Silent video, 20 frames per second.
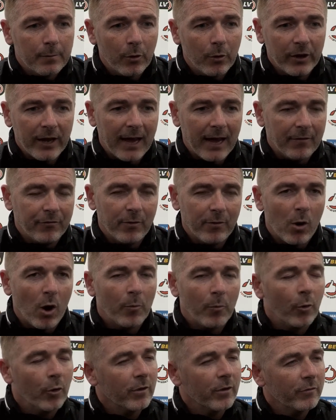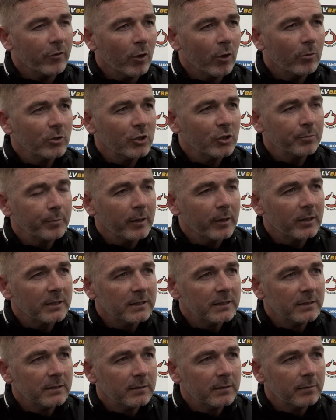But yeah, from our point of view, we're just
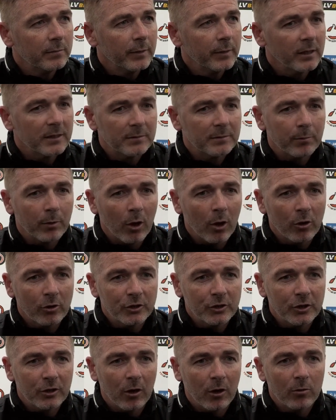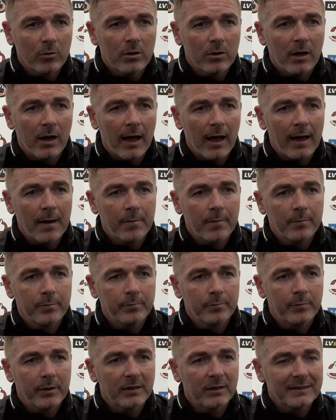building blocks. You know,
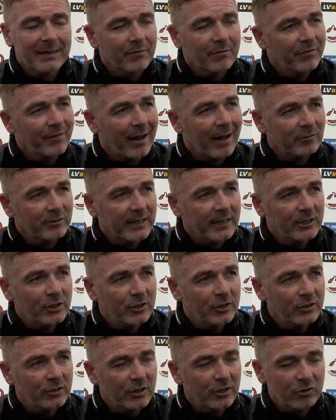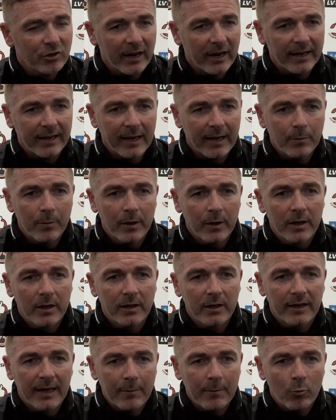building them foundations to try and
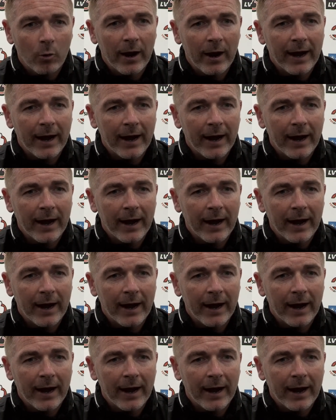keep